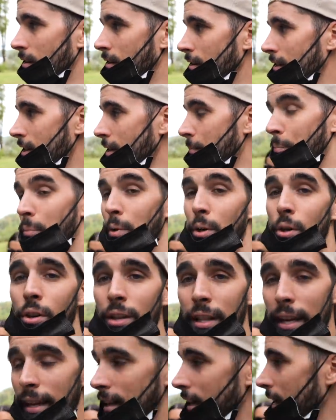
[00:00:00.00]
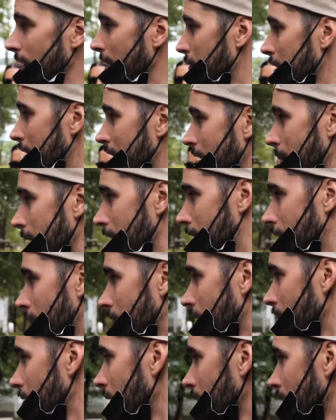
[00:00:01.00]
This is a like every time I
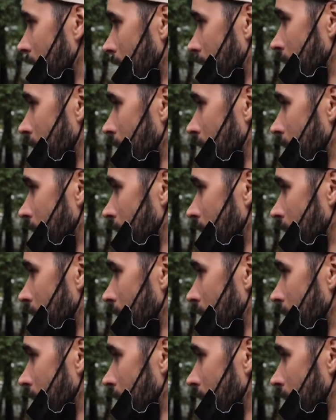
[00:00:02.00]
turn around, look